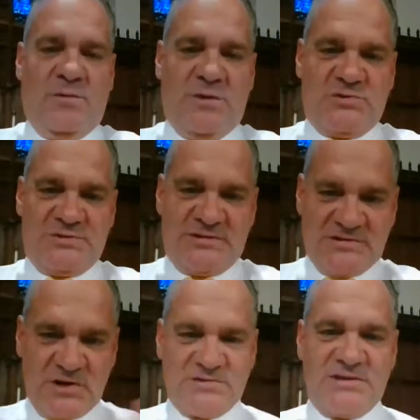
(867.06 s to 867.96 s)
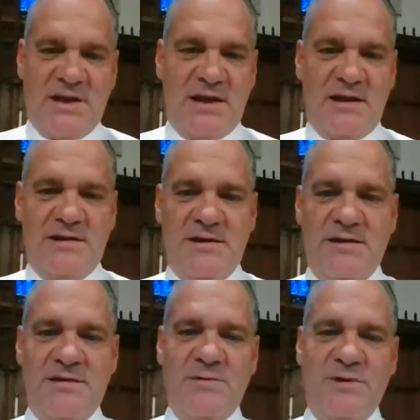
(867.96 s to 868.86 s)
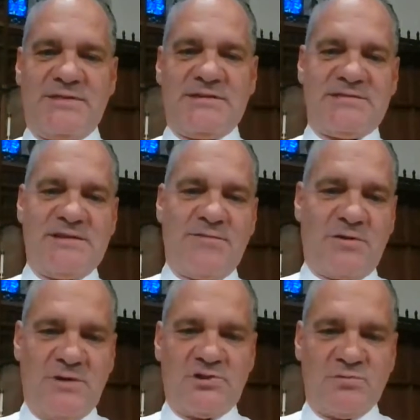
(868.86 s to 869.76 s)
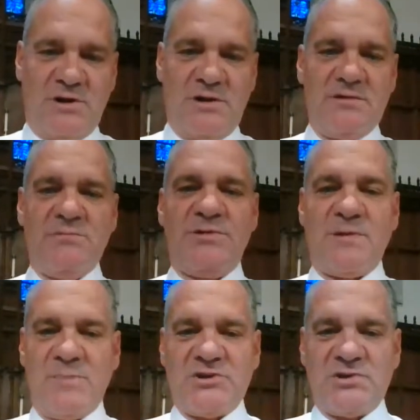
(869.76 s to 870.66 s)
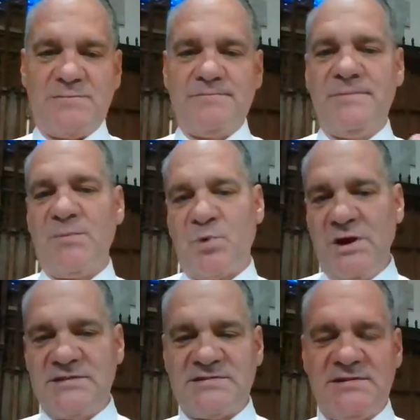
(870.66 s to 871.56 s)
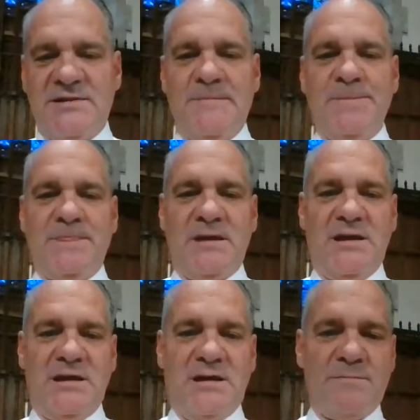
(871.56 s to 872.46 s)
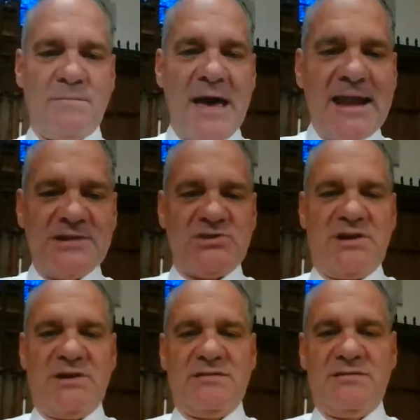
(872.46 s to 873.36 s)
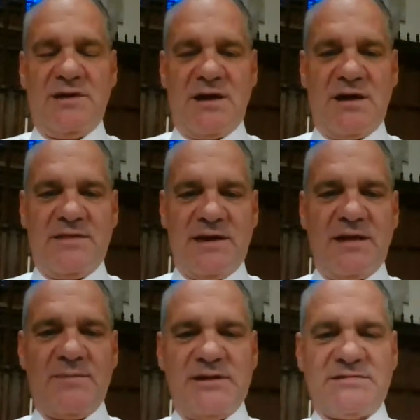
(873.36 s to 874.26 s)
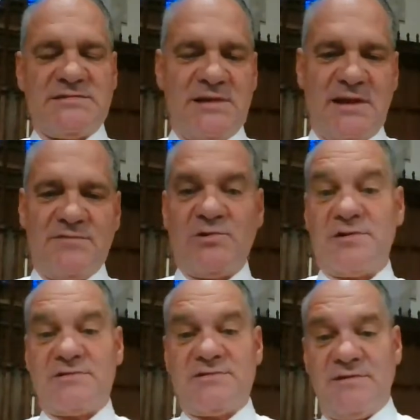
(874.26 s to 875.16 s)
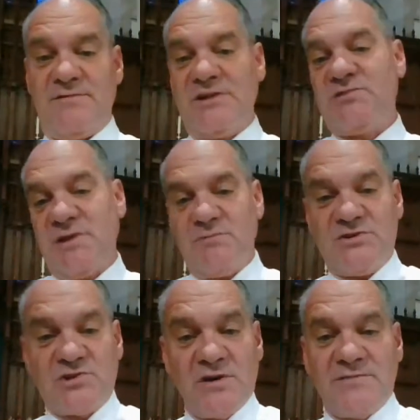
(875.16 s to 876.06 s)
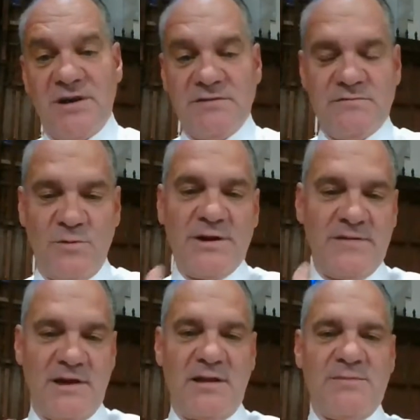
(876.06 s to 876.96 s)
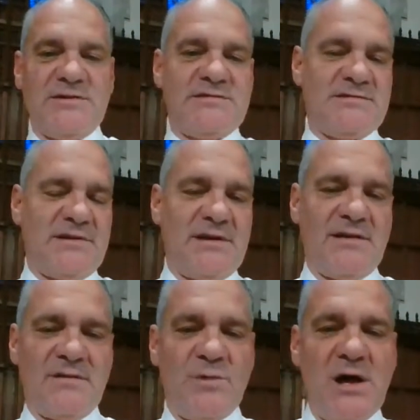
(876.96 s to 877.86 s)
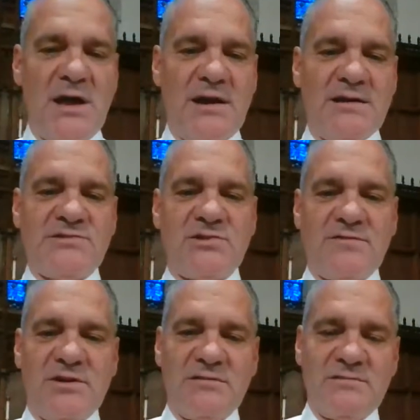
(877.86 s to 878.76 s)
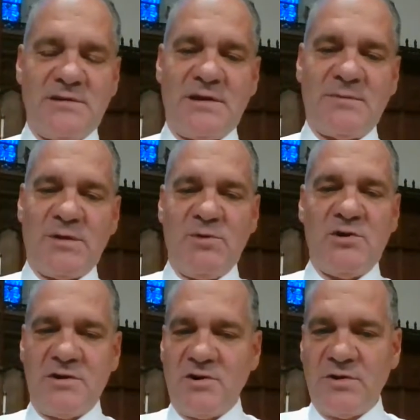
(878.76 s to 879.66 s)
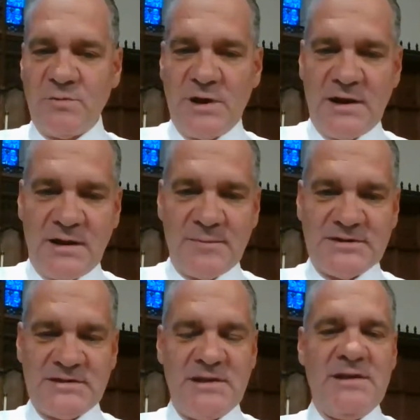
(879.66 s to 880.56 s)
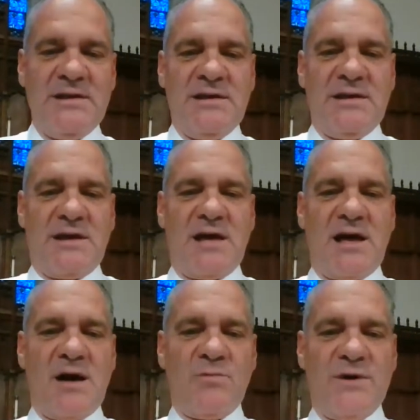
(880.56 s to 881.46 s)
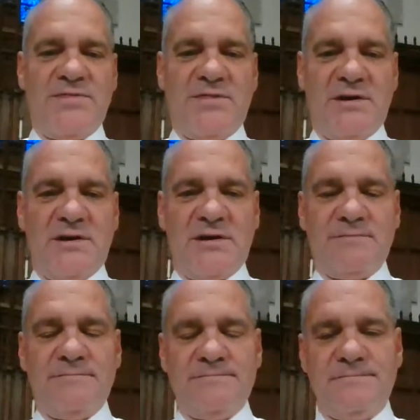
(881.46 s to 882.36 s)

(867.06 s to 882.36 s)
which was associated with this civic ritual, with the bishop, the priest, managing the elements, and of course eventually reserving one of the elements, the wine, and serving communion in only one element with the